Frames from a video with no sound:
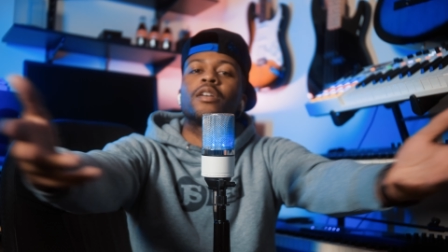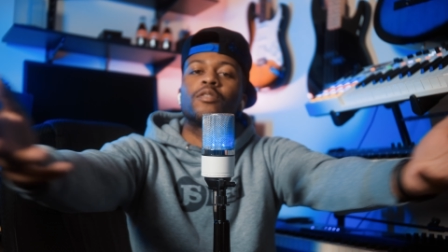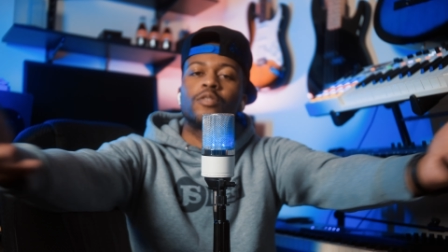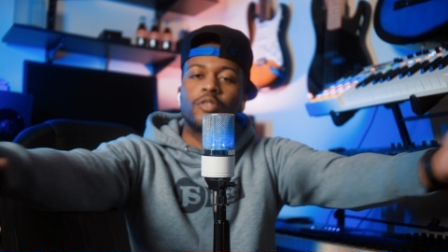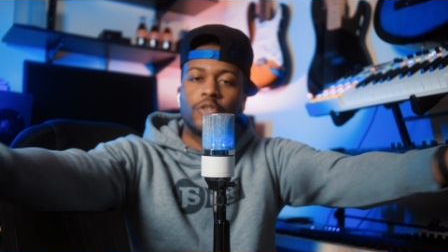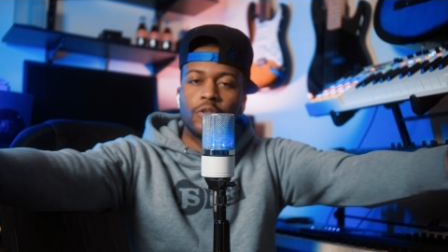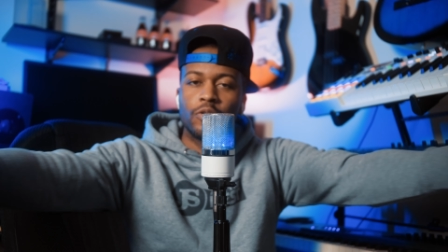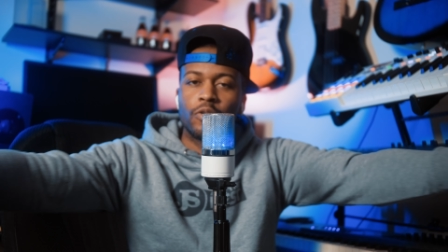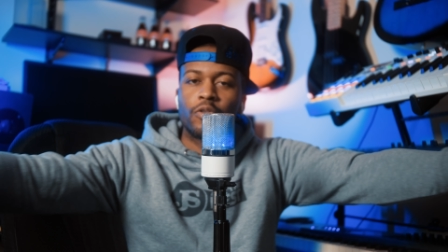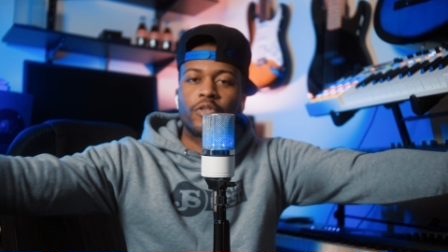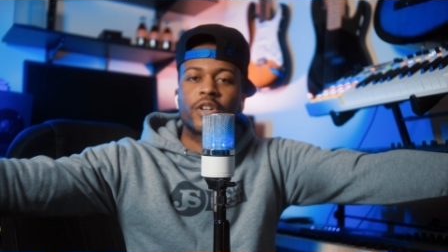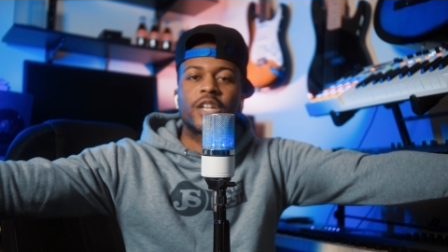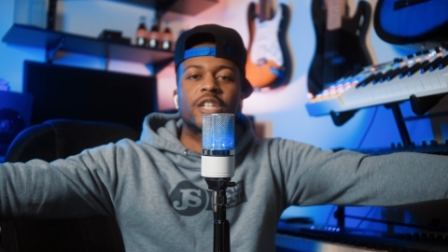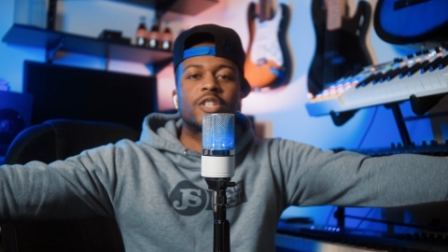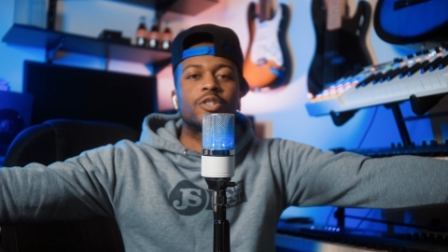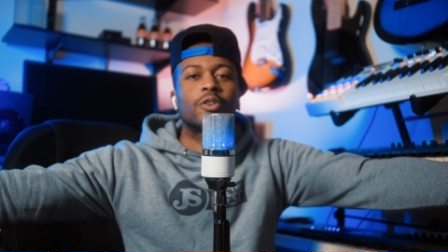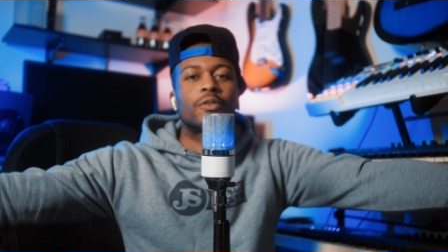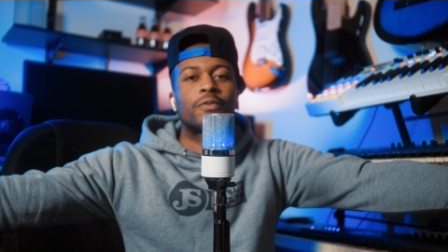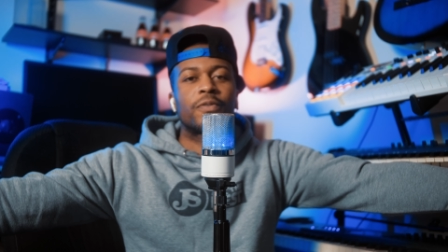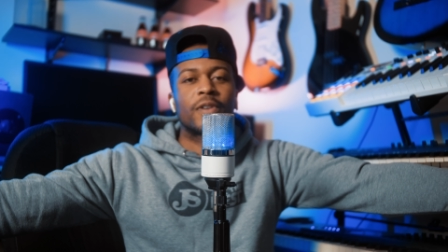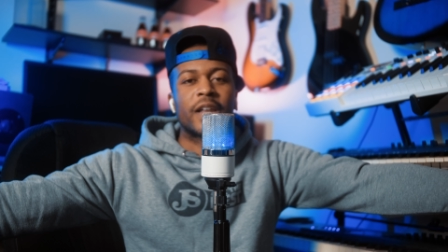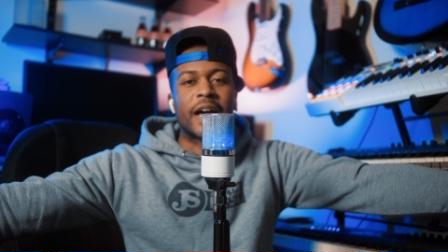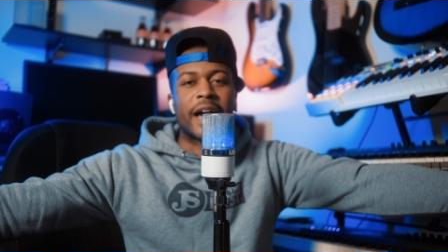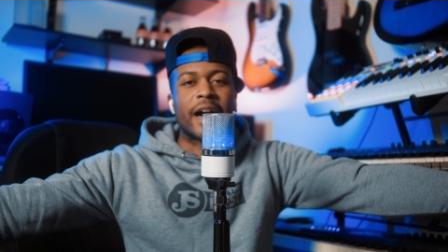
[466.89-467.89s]
You're going to get your
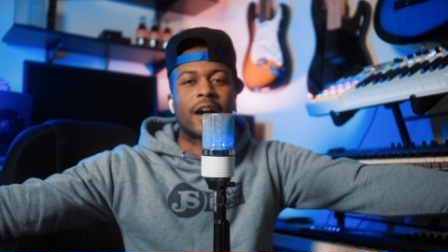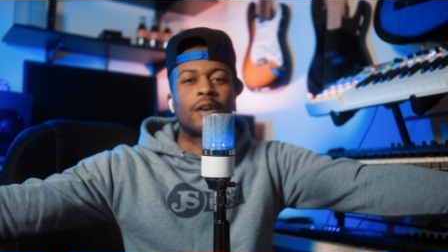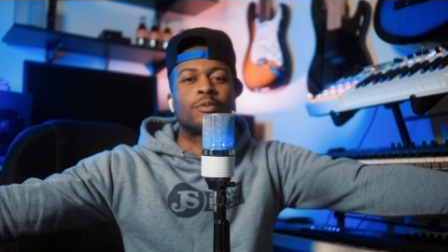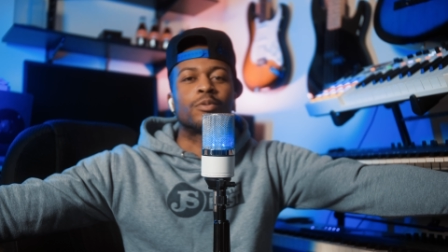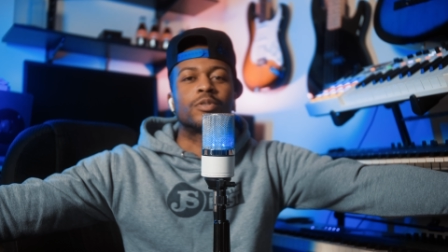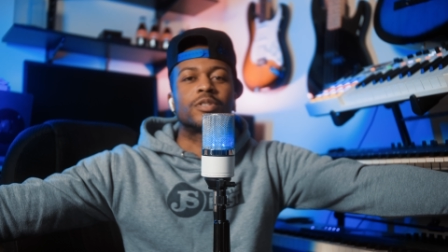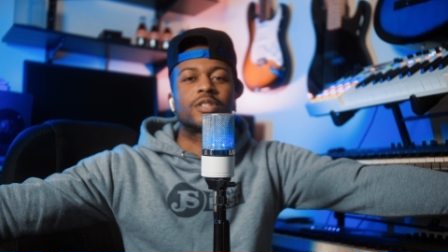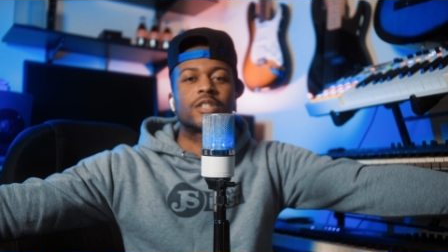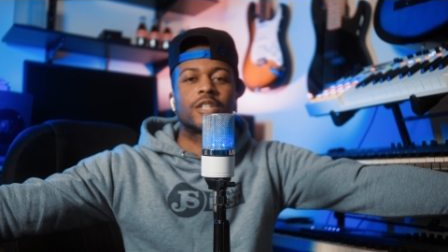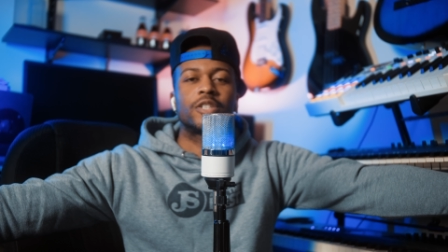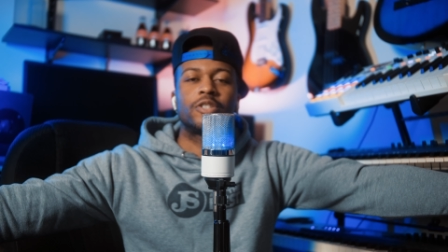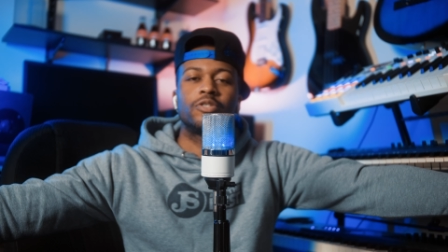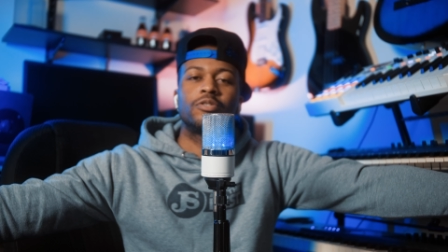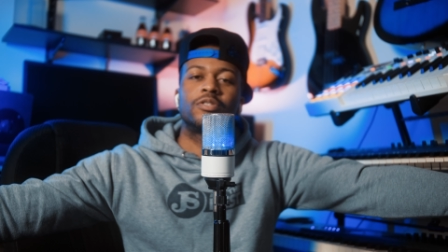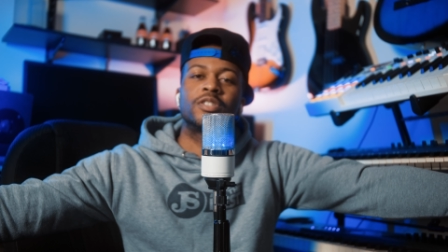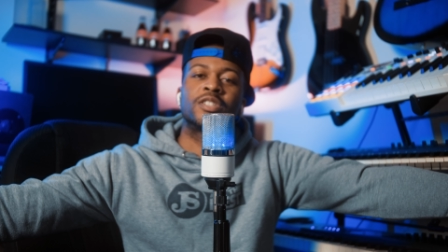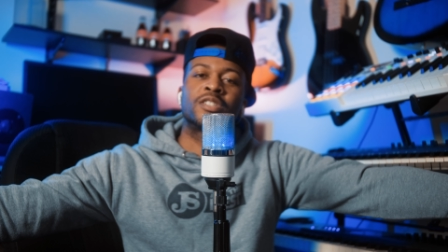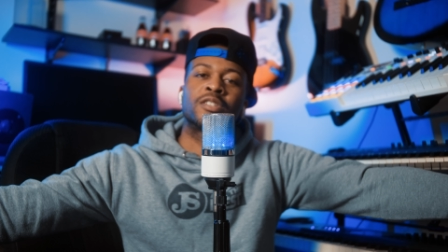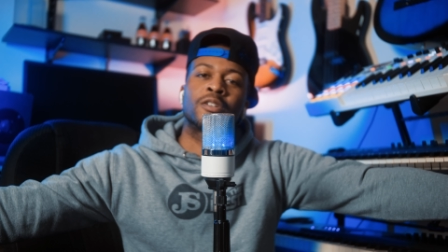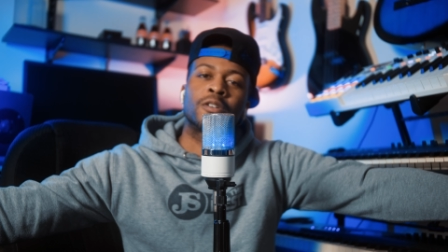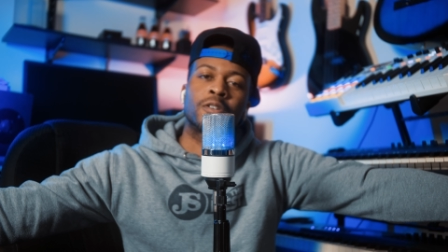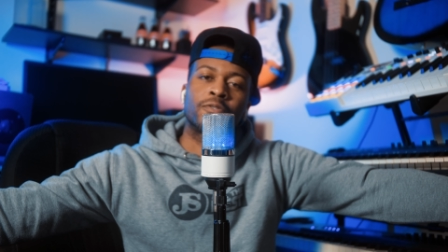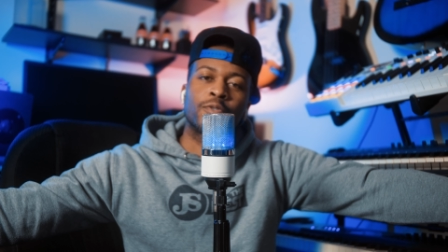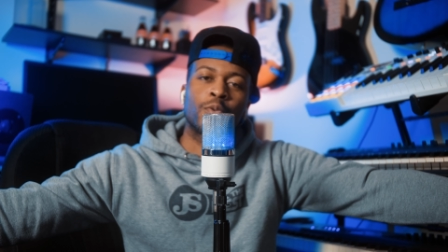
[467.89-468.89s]
flowers because you
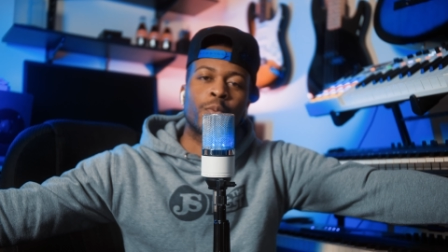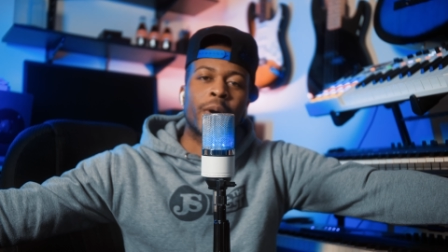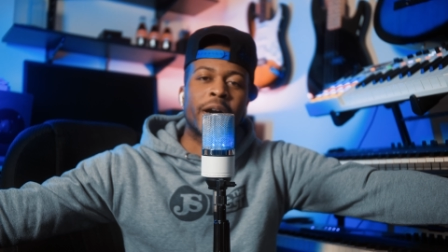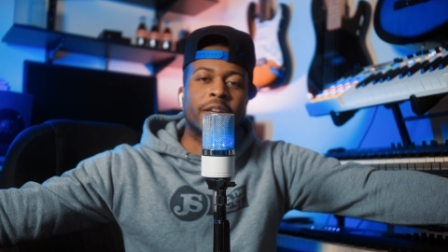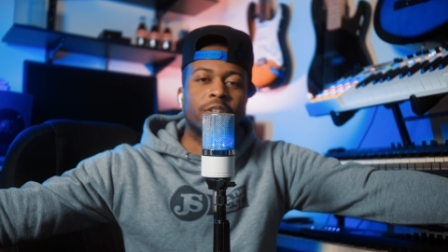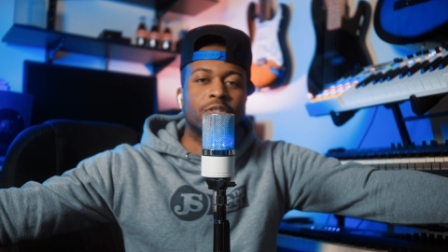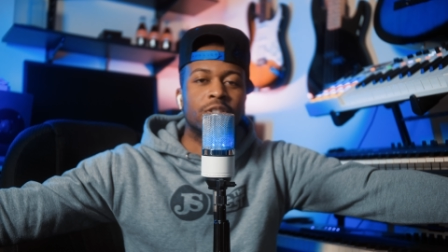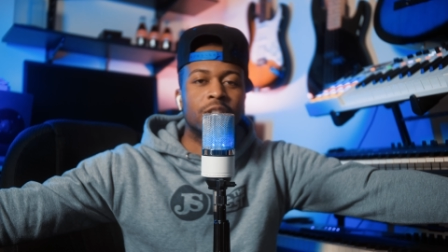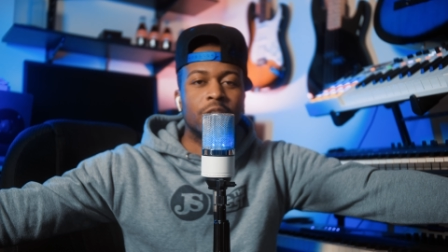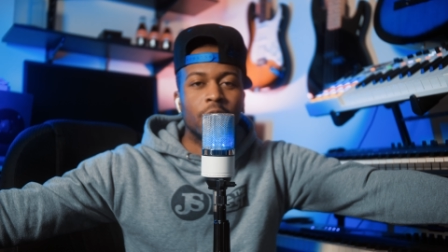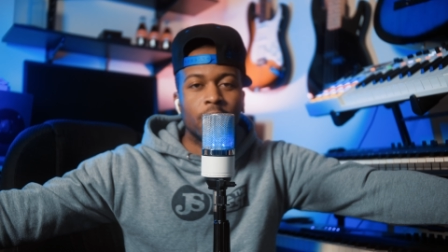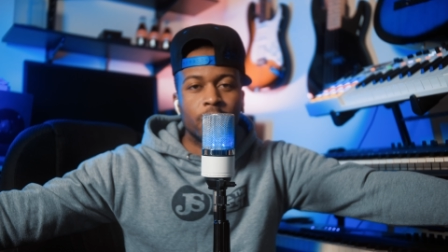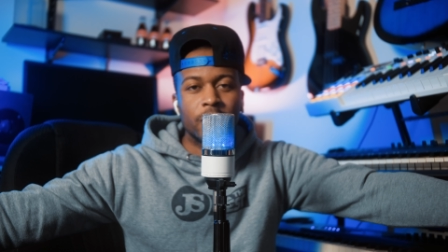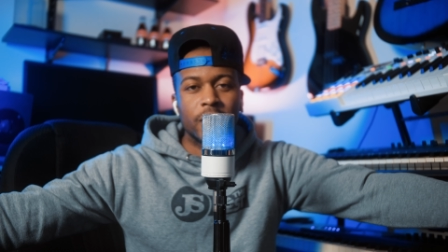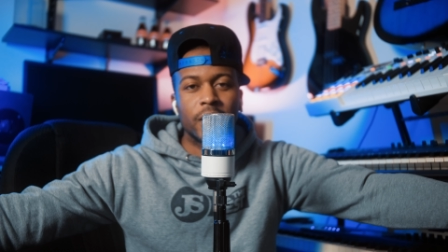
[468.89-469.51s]
deserve it while you're still